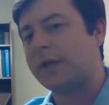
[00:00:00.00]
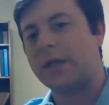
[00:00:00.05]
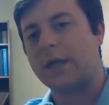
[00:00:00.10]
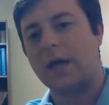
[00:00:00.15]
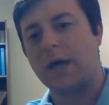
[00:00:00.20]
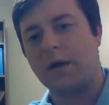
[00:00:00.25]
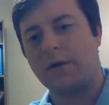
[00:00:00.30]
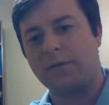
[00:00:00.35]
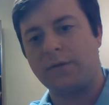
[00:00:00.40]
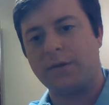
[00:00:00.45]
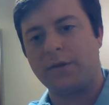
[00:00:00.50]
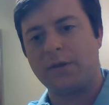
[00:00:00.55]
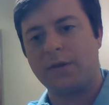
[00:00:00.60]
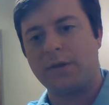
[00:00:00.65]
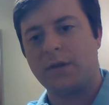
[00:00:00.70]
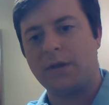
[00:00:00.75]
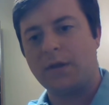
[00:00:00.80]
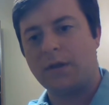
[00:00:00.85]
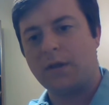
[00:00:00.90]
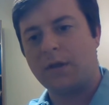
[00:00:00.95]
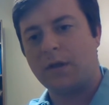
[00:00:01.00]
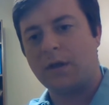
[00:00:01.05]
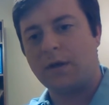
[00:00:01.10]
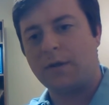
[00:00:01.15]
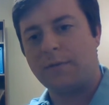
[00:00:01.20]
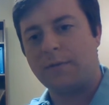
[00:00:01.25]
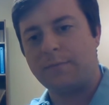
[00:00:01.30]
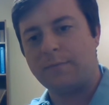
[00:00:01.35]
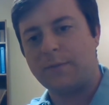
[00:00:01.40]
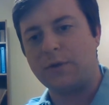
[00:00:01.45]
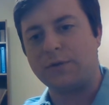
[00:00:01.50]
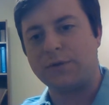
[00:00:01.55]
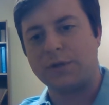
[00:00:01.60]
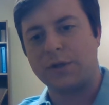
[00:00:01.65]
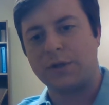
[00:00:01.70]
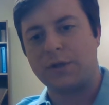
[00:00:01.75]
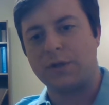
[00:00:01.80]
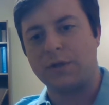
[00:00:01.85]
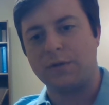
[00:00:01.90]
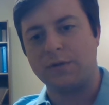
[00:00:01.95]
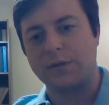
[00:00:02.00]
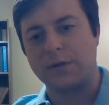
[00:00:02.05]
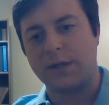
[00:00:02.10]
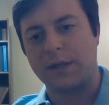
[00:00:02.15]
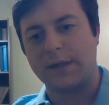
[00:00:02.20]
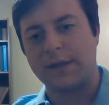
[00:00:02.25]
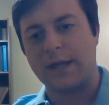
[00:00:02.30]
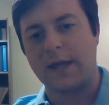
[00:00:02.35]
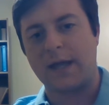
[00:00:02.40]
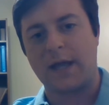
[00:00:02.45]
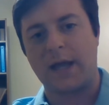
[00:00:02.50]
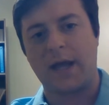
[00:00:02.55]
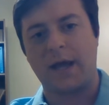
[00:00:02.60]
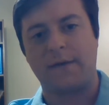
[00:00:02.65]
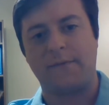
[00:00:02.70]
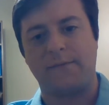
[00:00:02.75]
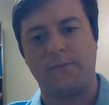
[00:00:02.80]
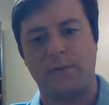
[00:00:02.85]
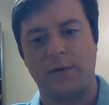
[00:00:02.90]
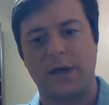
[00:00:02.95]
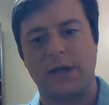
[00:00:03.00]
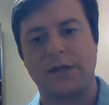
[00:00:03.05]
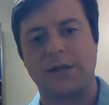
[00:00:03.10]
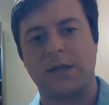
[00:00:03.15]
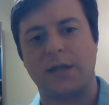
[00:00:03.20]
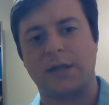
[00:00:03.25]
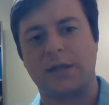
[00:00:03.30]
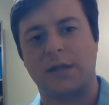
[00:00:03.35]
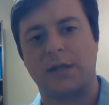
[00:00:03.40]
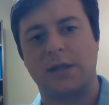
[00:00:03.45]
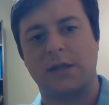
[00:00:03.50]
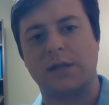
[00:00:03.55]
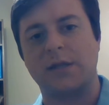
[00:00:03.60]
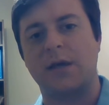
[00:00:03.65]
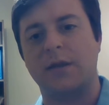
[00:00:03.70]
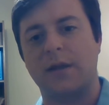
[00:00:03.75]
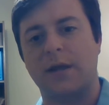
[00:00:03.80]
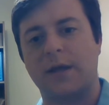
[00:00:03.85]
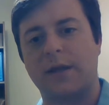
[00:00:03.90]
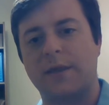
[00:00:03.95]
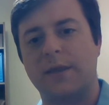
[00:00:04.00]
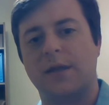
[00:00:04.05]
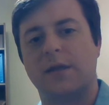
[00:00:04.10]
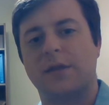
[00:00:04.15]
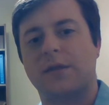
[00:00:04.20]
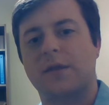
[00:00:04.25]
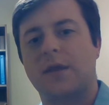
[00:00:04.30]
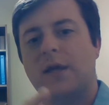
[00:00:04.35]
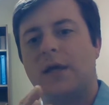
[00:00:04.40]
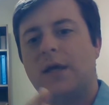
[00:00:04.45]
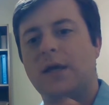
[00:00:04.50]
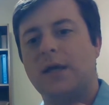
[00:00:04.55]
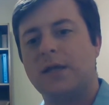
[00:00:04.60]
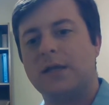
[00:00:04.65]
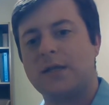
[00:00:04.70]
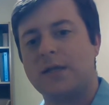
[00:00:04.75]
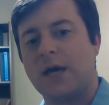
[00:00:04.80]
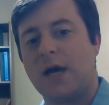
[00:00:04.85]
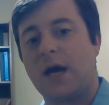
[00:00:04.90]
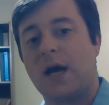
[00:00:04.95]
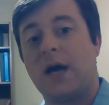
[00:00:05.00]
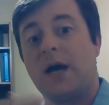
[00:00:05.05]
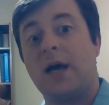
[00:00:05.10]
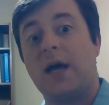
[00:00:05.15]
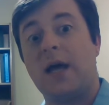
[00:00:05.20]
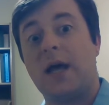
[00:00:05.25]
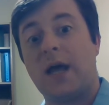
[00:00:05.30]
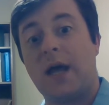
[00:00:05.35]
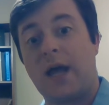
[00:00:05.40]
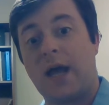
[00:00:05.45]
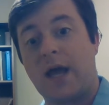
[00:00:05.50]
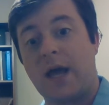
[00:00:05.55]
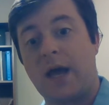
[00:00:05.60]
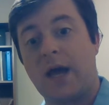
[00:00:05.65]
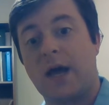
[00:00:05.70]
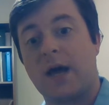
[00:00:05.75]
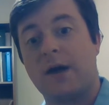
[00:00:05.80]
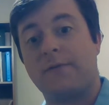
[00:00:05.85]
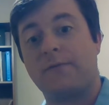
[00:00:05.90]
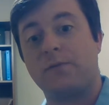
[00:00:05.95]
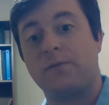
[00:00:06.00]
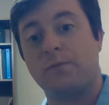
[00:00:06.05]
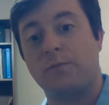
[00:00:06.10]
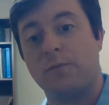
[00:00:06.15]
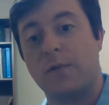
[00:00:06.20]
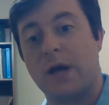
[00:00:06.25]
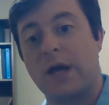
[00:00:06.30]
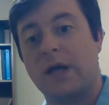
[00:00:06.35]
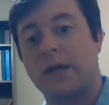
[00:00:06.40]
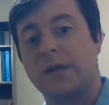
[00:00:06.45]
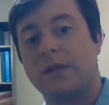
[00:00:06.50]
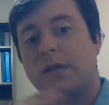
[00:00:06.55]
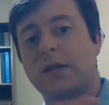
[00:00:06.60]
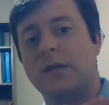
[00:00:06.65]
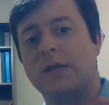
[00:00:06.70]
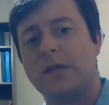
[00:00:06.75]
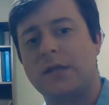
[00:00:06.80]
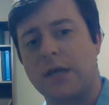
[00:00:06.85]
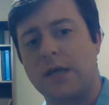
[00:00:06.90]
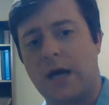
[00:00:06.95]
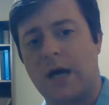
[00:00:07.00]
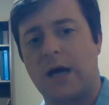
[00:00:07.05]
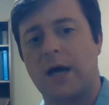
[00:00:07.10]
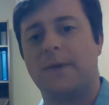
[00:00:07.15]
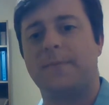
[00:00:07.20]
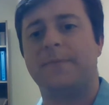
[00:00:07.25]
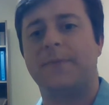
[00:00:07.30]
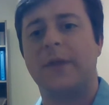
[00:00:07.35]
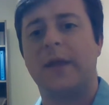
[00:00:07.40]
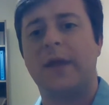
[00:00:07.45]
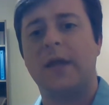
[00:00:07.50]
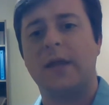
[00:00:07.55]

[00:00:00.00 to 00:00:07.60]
we count music using that half rest, it's going to sound like this. Ta, half, rest, ta.